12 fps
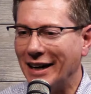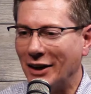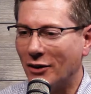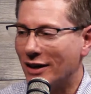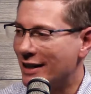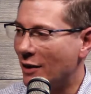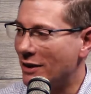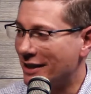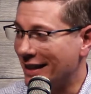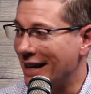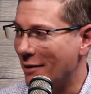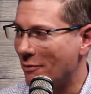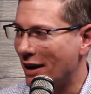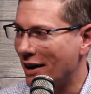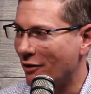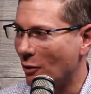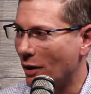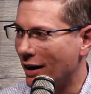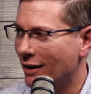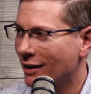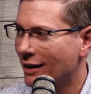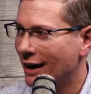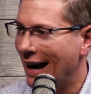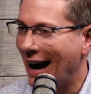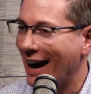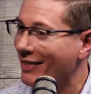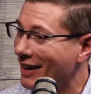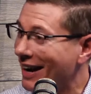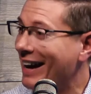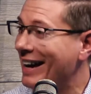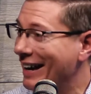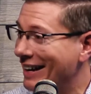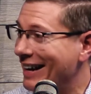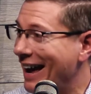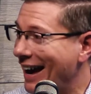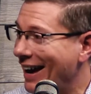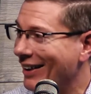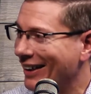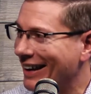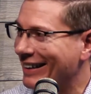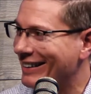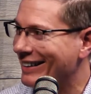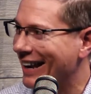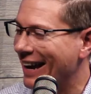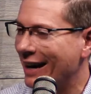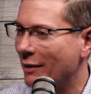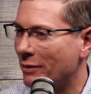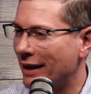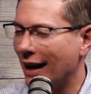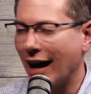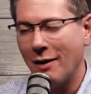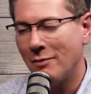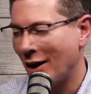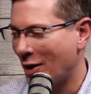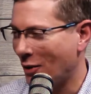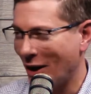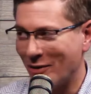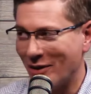degrees, I always think I'm ready for winter. Get a day like today and I'm thinking, I'm not quite